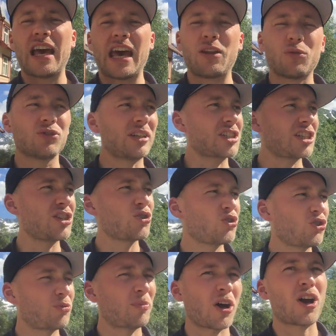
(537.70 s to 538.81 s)
and it was actually
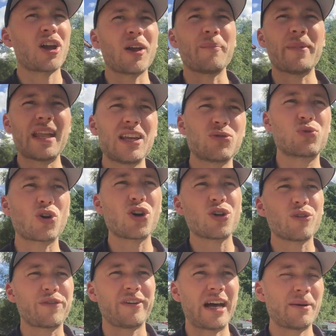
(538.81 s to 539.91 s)
used by many
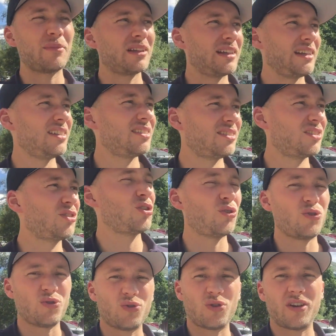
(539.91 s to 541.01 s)
royal families
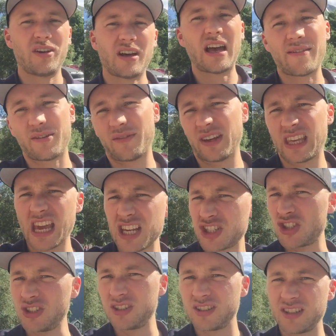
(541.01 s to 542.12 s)
to have a
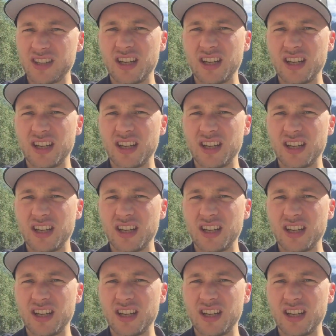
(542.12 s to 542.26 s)
vacation,